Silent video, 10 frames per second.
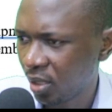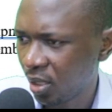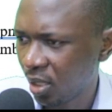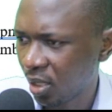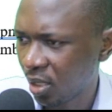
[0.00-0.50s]

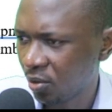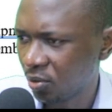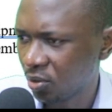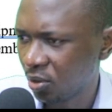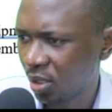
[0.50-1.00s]

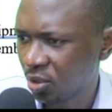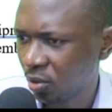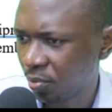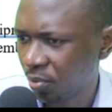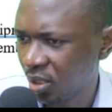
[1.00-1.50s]
account. So let's
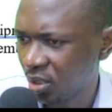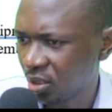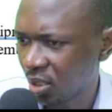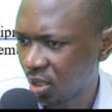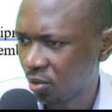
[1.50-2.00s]
open this
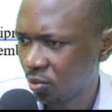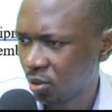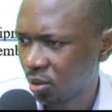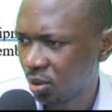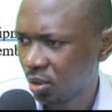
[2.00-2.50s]

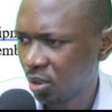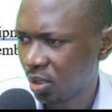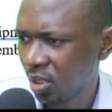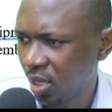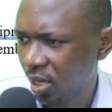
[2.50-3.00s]
account
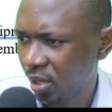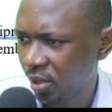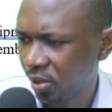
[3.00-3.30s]
here.